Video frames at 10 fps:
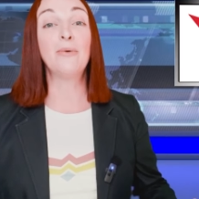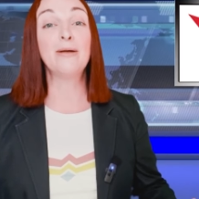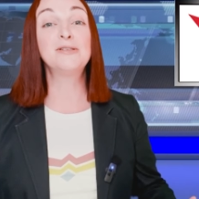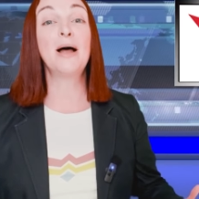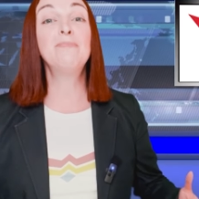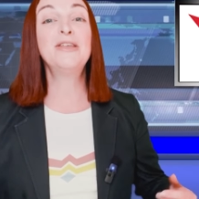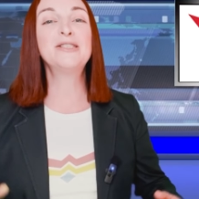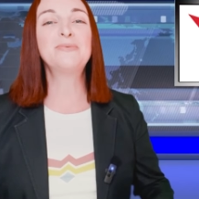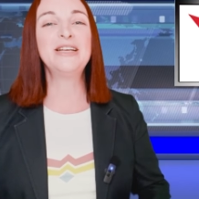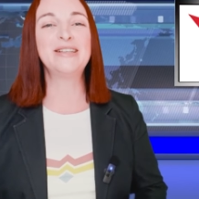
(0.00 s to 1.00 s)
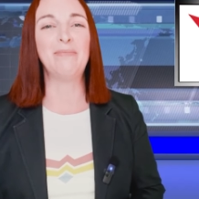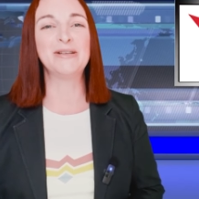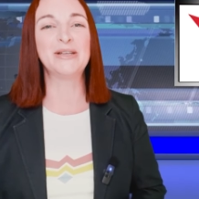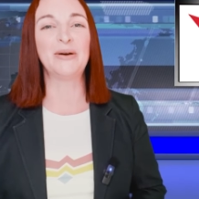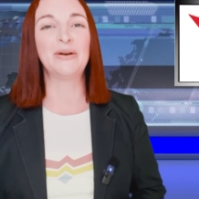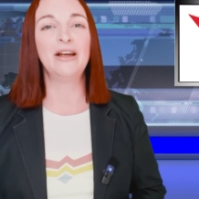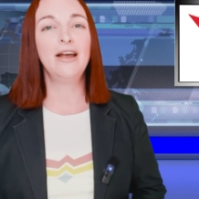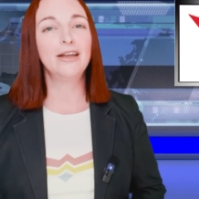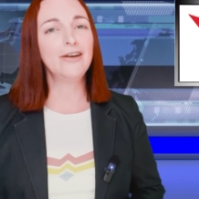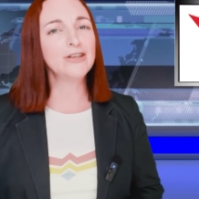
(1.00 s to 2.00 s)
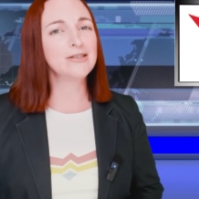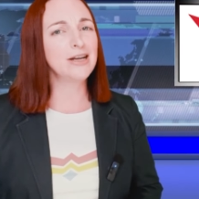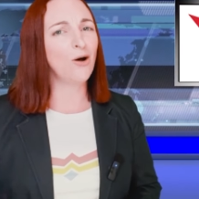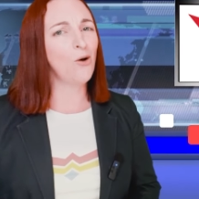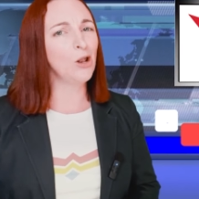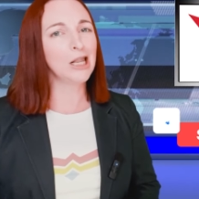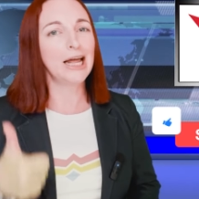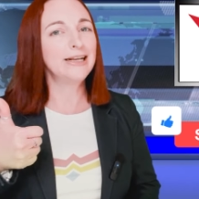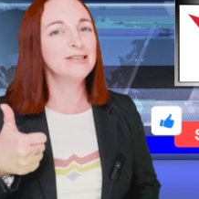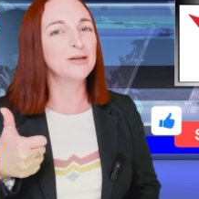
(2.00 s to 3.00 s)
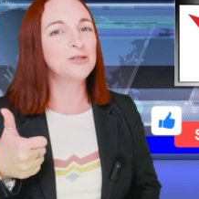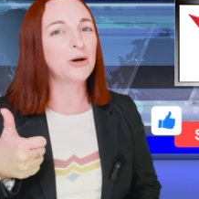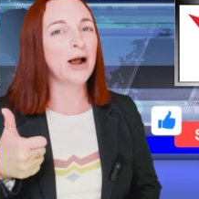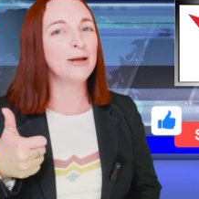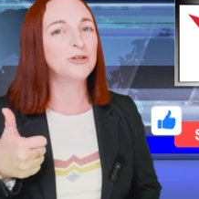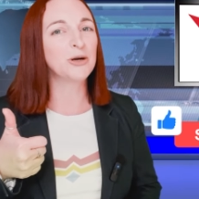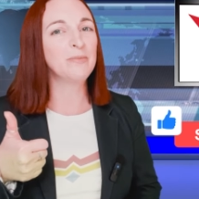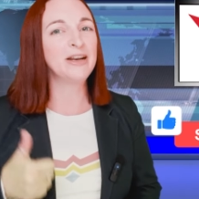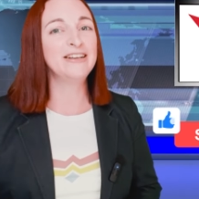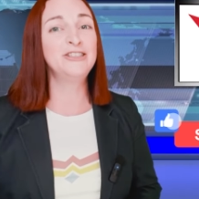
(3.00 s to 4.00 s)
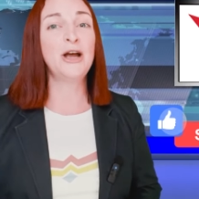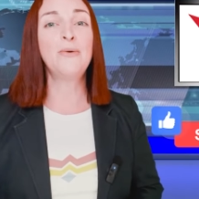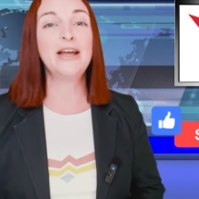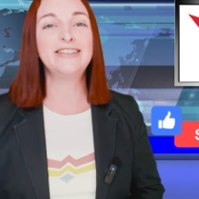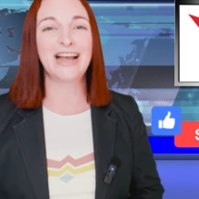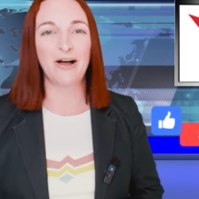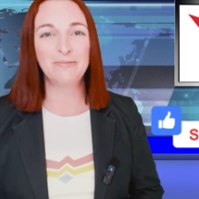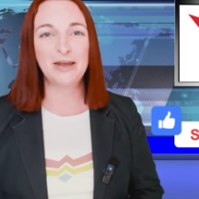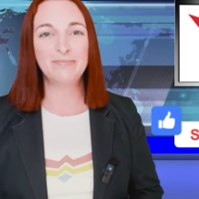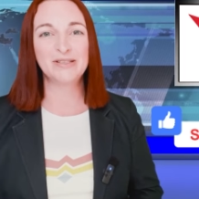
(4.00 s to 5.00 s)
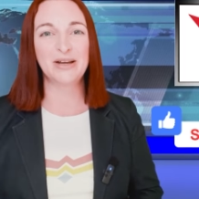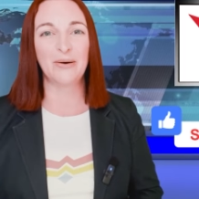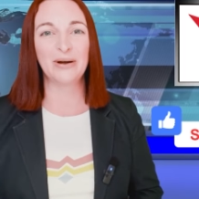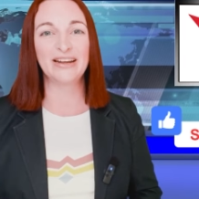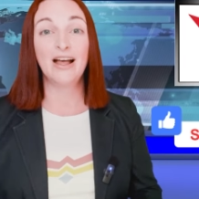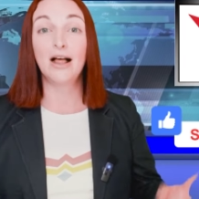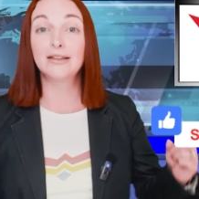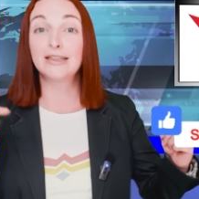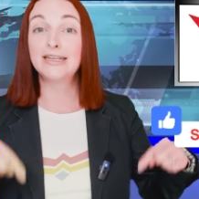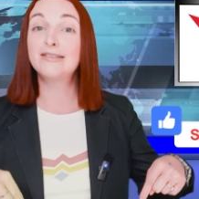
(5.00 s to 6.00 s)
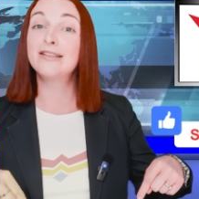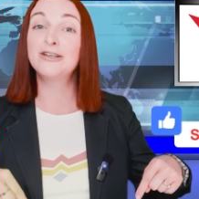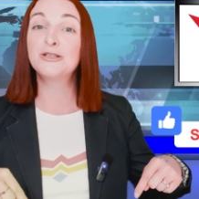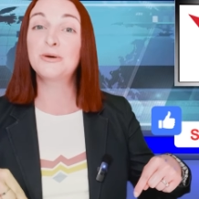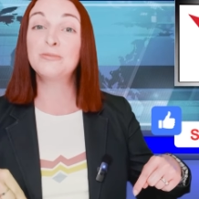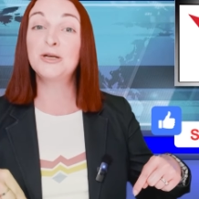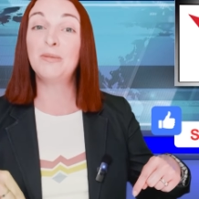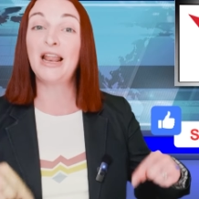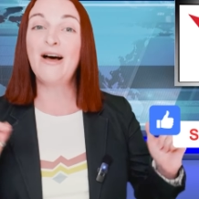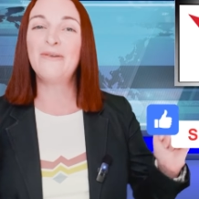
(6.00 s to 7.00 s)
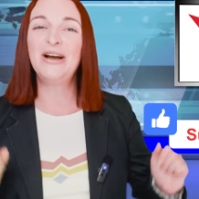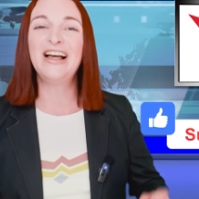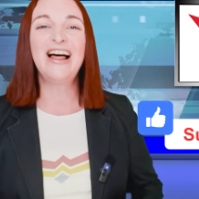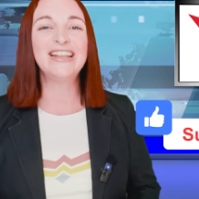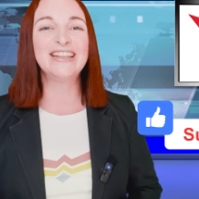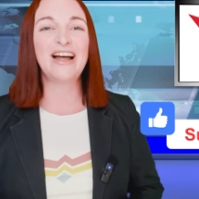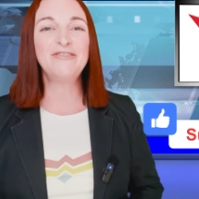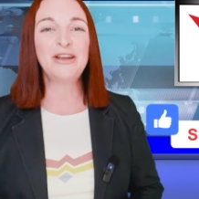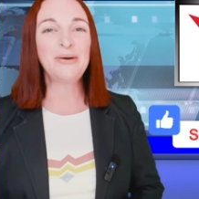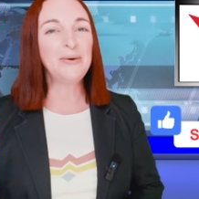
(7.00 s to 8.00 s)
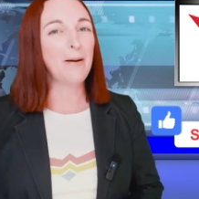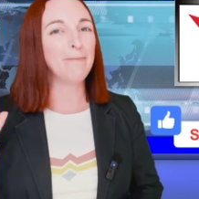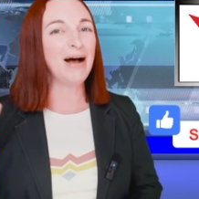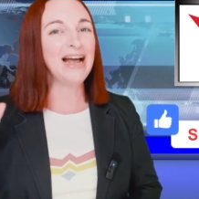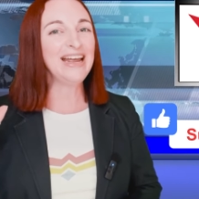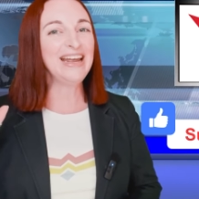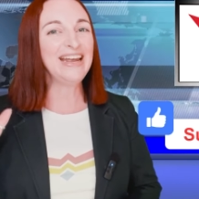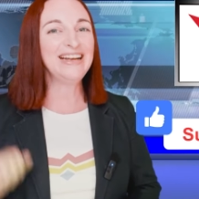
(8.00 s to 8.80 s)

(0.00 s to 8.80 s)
wraps up this week's episode. Give us the old like and subscribe treatment and donate to help keep us going. Links in the description below. Love you. Bye.